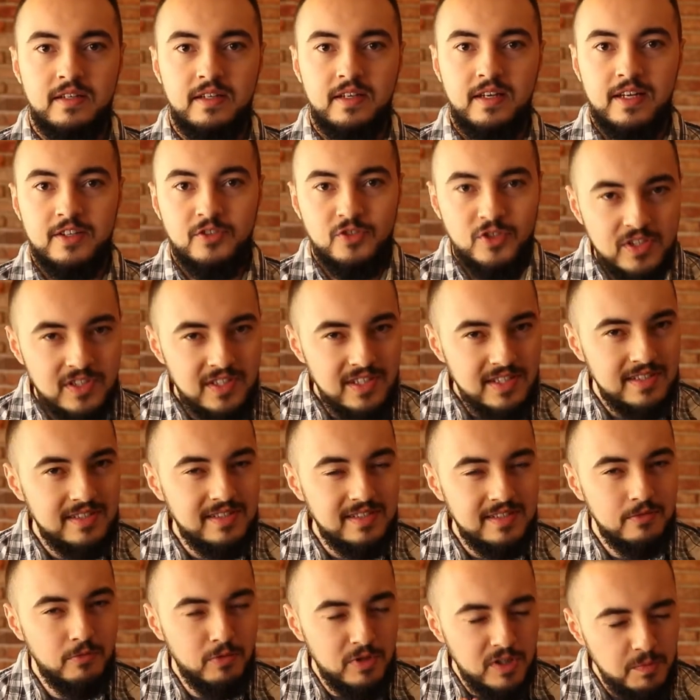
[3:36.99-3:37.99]
And
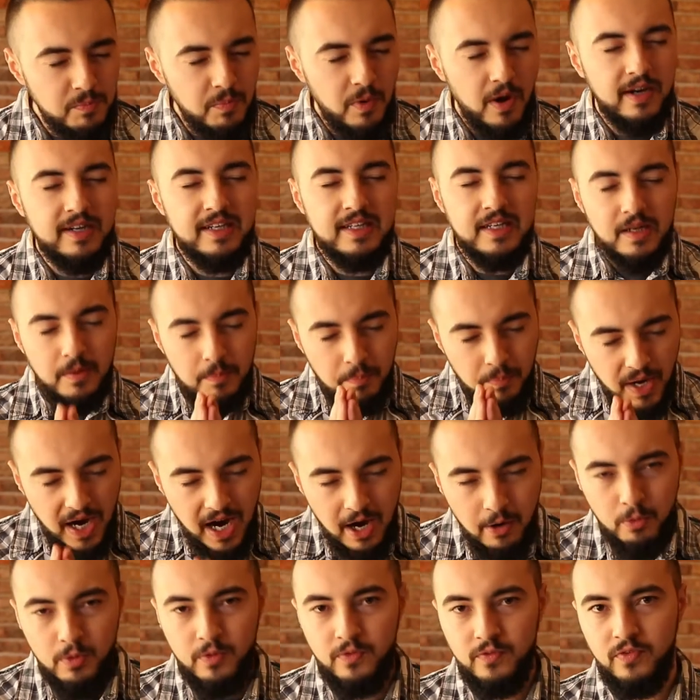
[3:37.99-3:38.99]
Jesus responded
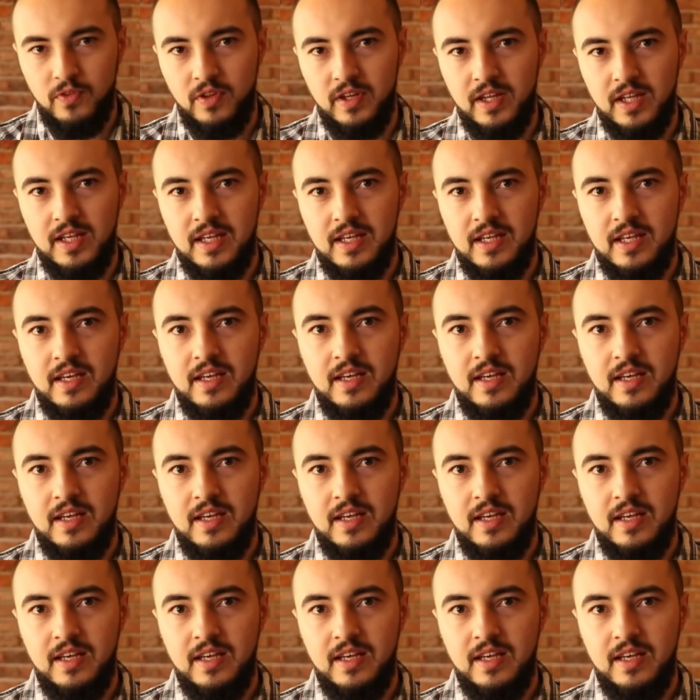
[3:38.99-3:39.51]
powerfully.